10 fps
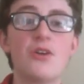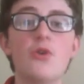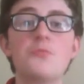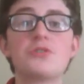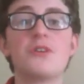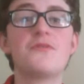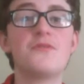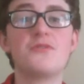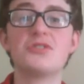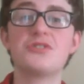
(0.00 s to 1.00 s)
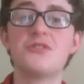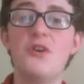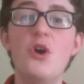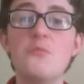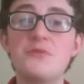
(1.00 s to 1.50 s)
Gorbachev just sort of
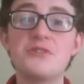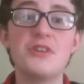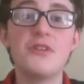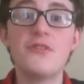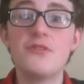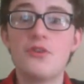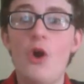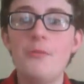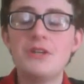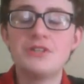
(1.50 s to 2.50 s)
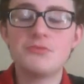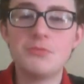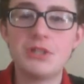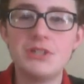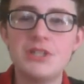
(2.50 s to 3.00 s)
hopes that communism
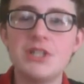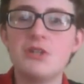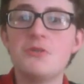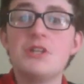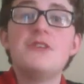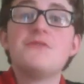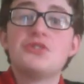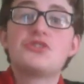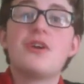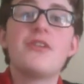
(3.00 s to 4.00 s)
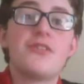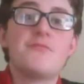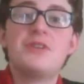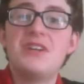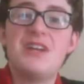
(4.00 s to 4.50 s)
will continue and even
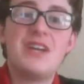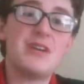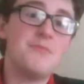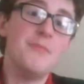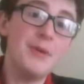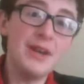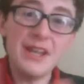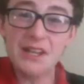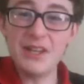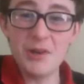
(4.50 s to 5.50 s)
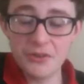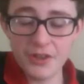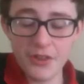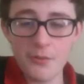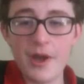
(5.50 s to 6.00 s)
strengthen, but it completely goes
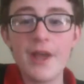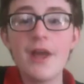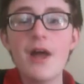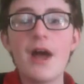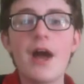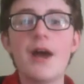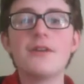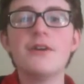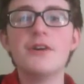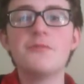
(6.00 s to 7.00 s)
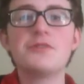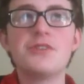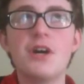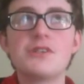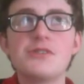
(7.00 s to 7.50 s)
the other way. And as
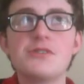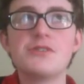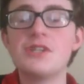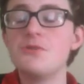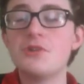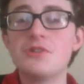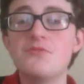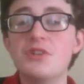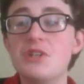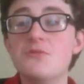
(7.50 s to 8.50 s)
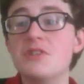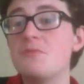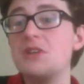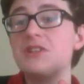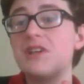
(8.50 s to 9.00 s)
Mr. Hutchinson said, you couldn't really use this,
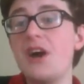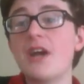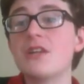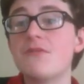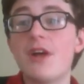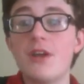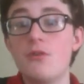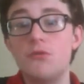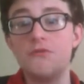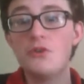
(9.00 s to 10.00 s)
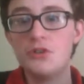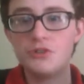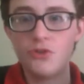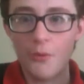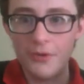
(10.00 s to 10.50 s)
but it's kind of like a
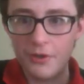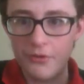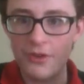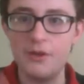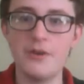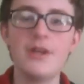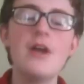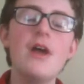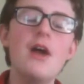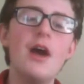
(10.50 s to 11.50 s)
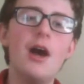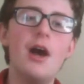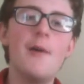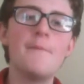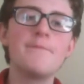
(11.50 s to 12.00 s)
reverse domino theory,
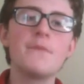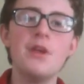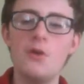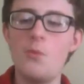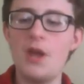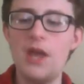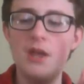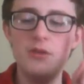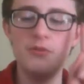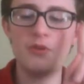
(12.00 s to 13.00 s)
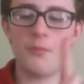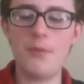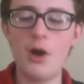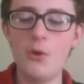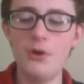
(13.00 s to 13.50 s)
where you've got
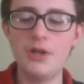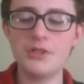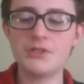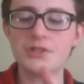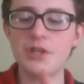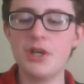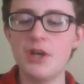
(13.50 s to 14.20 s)
Poland,